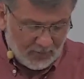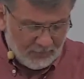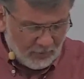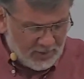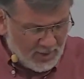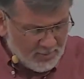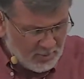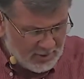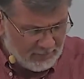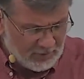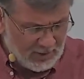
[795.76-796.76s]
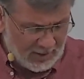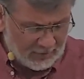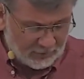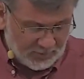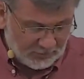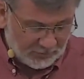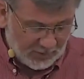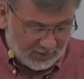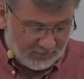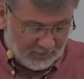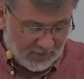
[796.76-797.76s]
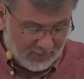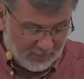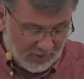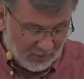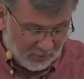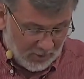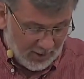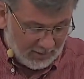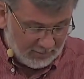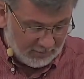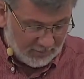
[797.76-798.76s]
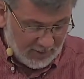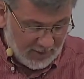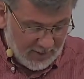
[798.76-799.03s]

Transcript: For the unbelieving husband is sanctified by the wife,